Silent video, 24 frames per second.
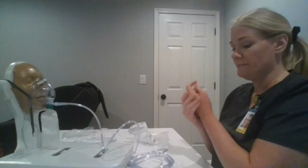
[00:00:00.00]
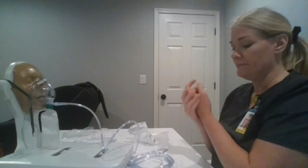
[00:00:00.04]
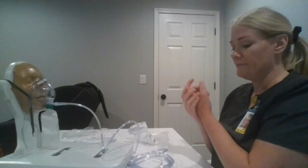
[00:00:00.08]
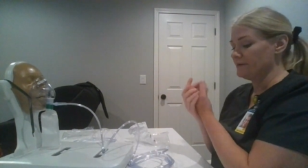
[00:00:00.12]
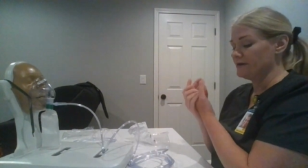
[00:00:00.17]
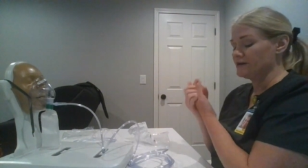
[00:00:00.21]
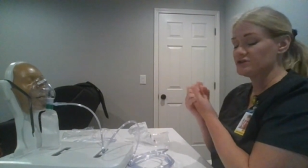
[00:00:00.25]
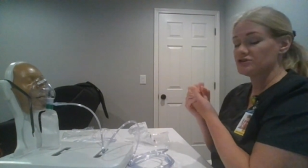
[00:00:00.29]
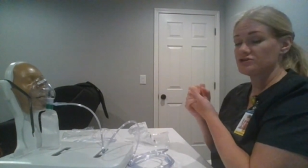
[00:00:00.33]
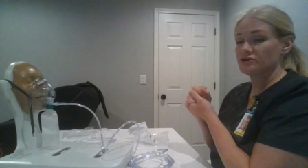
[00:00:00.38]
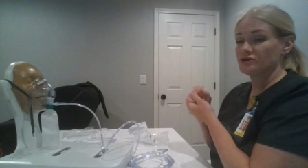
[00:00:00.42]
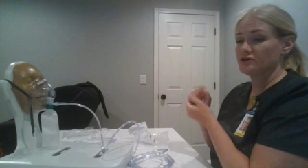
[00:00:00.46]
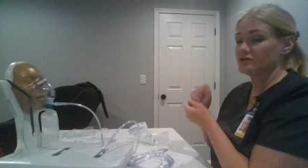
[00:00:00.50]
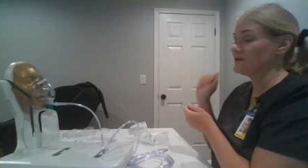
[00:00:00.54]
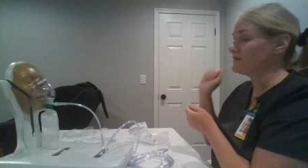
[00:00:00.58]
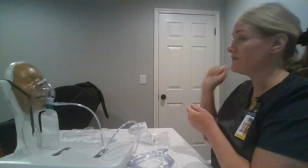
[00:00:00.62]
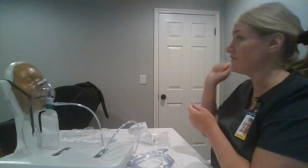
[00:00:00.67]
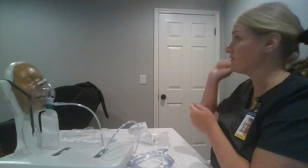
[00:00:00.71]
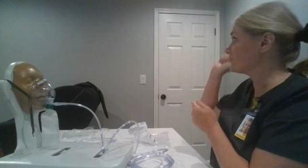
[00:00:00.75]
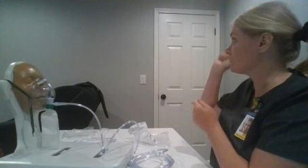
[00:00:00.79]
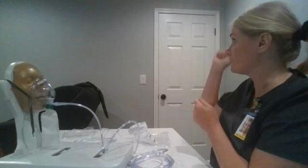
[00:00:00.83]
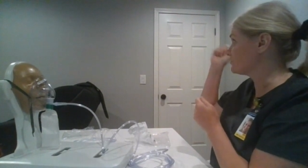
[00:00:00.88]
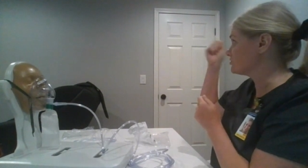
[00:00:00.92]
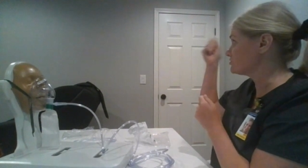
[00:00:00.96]
make sure that
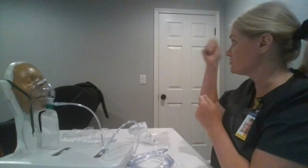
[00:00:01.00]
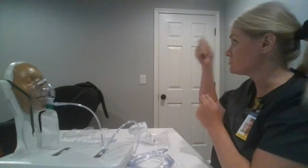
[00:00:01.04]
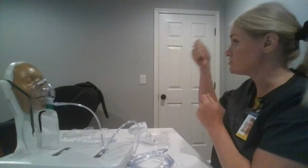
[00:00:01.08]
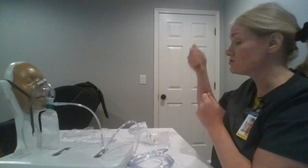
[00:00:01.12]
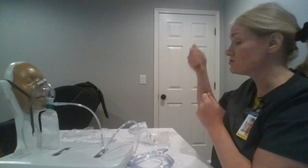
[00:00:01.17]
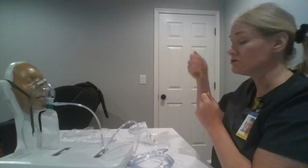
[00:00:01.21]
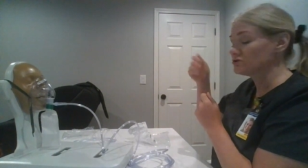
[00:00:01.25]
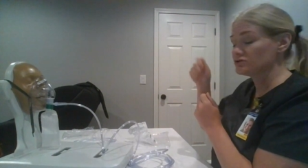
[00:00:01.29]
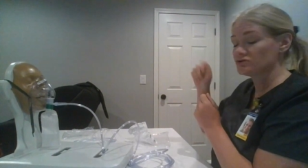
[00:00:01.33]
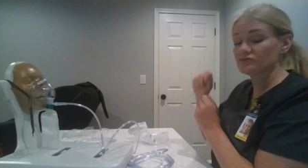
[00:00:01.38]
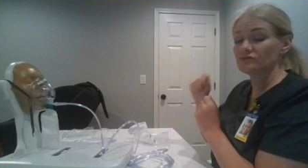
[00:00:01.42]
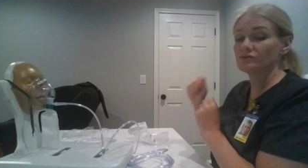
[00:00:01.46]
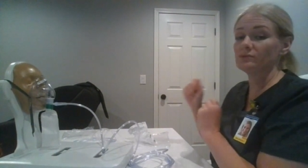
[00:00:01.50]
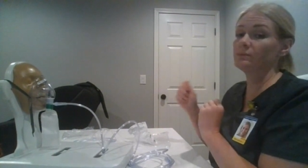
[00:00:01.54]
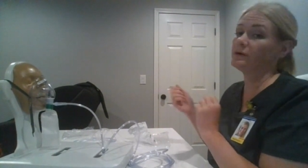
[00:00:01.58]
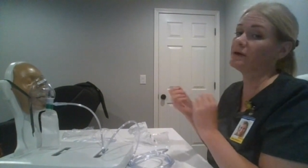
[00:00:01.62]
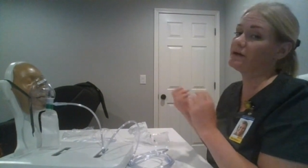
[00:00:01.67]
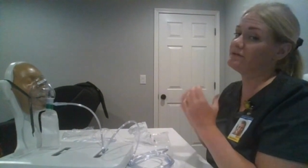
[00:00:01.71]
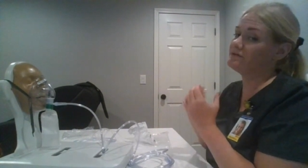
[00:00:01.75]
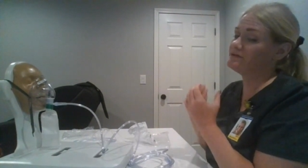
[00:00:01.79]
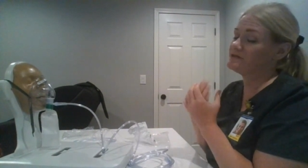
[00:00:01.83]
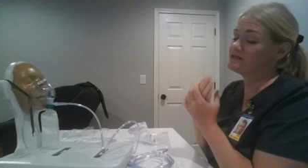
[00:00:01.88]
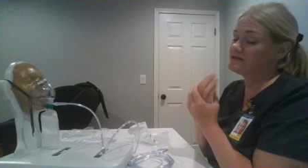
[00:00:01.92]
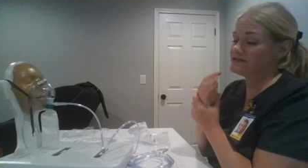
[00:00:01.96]
the curtain's closed for
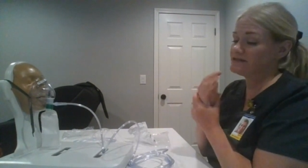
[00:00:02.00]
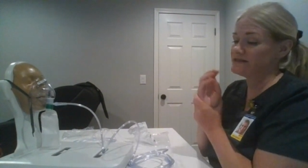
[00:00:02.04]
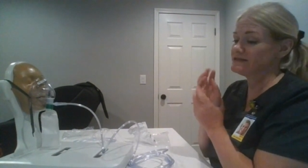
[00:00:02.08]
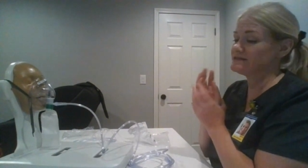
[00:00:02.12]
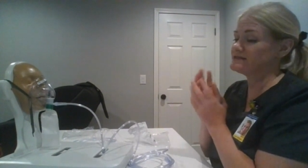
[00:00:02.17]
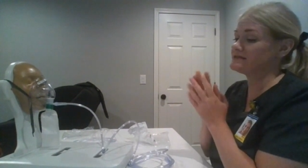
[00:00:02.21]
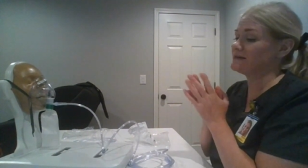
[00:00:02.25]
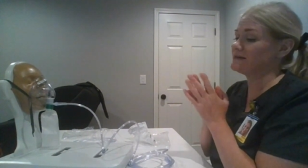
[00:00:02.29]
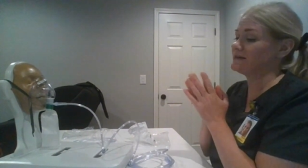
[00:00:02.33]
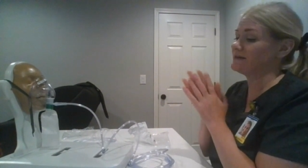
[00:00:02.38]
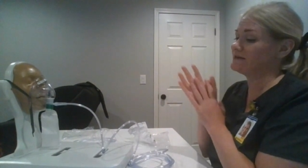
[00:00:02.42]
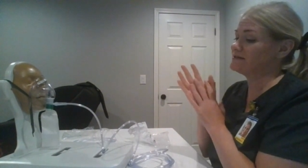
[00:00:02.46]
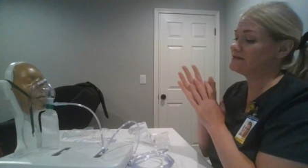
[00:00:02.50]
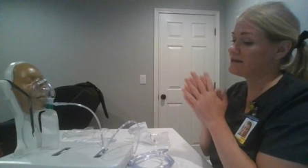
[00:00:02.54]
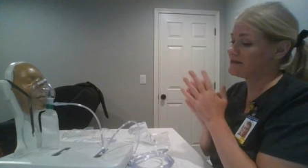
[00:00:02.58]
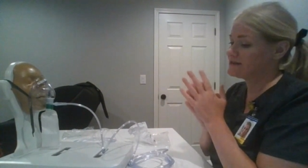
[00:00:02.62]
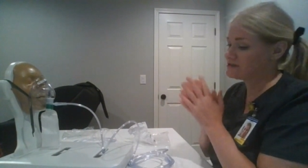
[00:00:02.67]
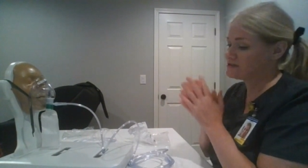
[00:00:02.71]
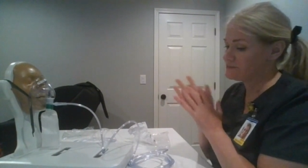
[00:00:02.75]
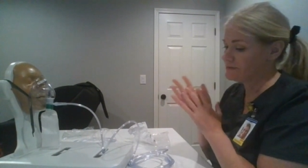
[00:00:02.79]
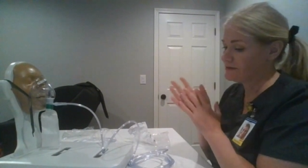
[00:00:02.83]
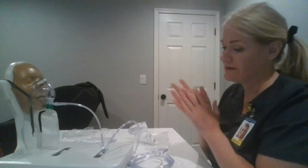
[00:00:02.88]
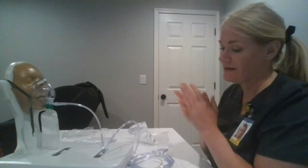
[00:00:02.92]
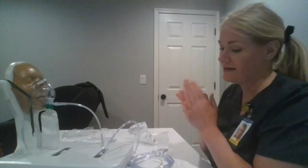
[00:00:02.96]
privacy,
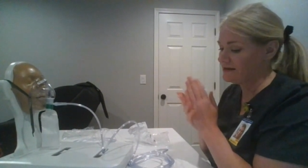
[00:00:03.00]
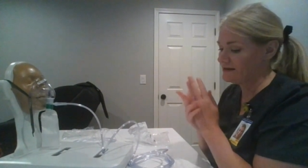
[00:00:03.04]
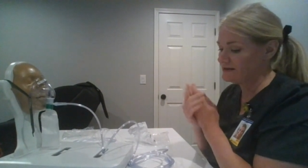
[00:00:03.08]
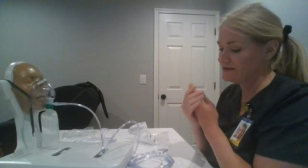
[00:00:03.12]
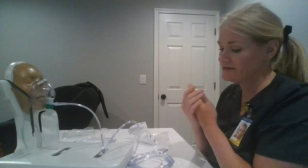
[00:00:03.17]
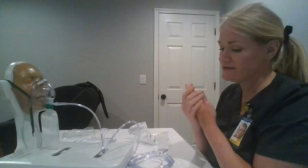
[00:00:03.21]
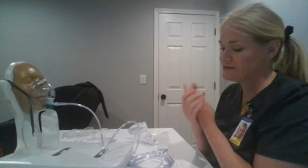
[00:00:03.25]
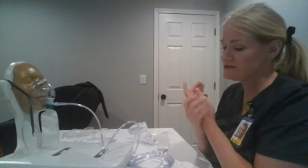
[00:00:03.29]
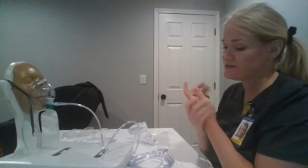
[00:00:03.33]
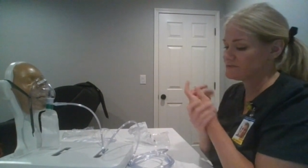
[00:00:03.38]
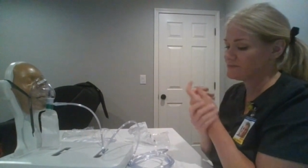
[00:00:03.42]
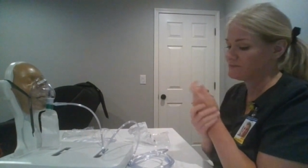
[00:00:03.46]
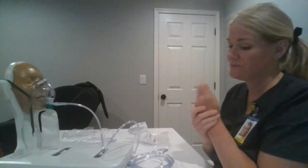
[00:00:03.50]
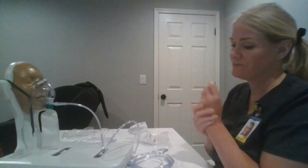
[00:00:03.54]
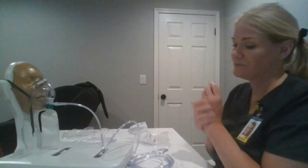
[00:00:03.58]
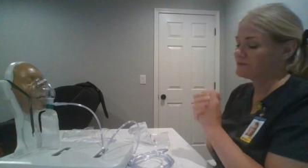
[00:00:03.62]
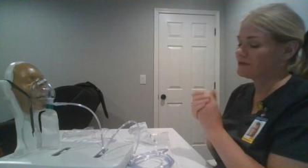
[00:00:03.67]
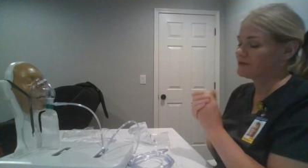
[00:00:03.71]
sanitize my hands,